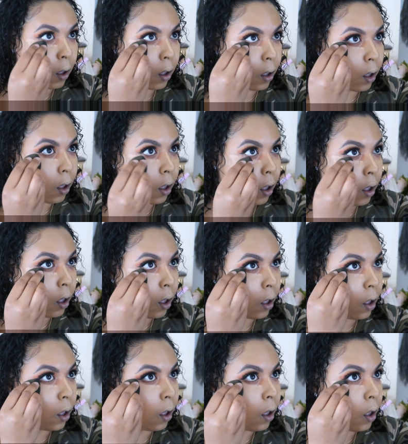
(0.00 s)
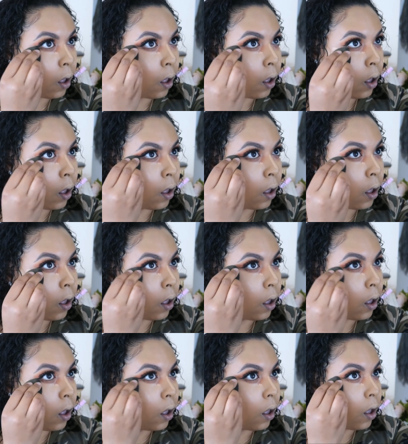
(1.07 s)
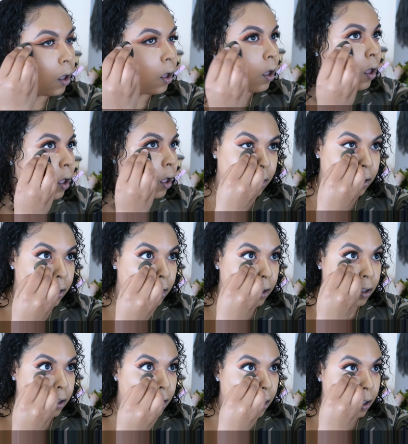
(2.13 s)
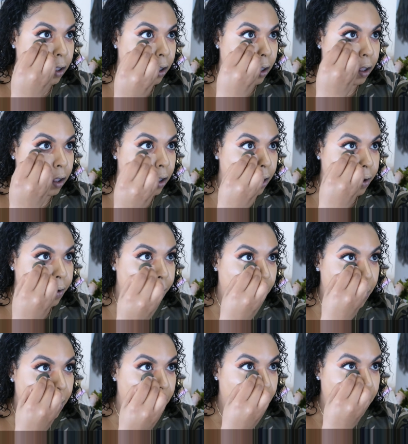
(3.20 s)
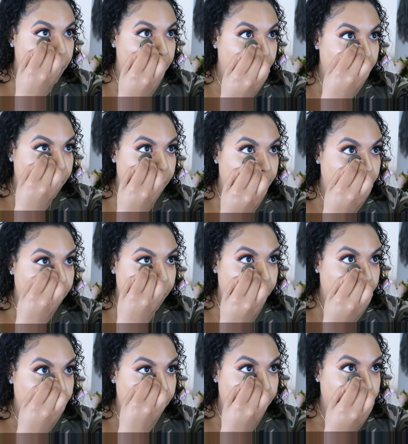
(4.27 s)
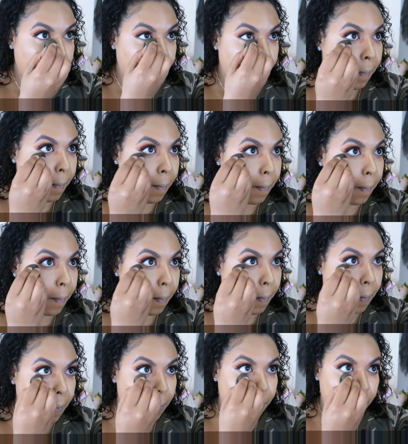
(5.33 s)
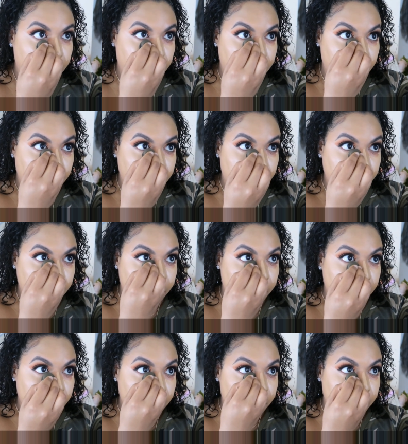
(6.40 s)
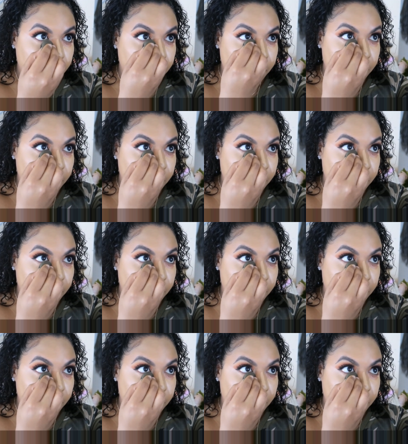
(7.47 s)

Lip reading: and I don't know. I'm so sorry. But your girl is working on an upgrade very soon. Please be patient, and I really appreciate